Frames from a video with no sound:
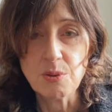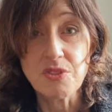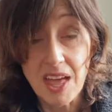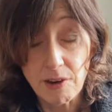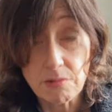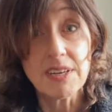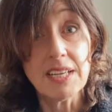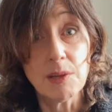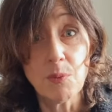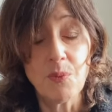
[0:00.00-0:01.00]
that
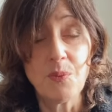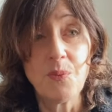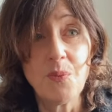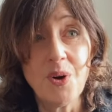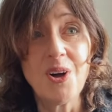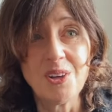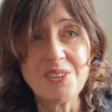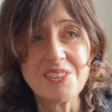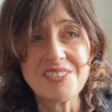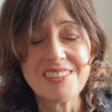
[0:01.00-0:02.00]
really
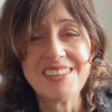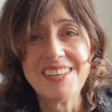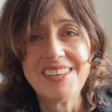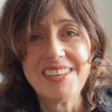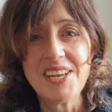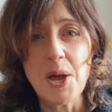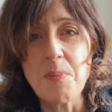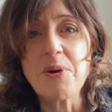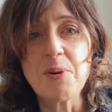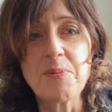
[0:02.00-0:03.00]
was
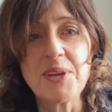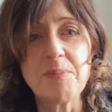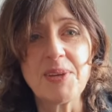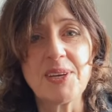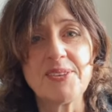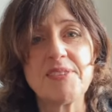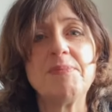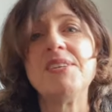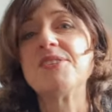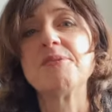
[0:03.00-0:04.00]
appropriate because of
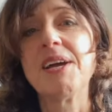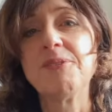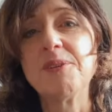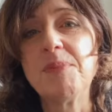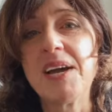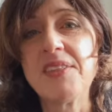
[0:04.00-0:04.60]
being surrounded by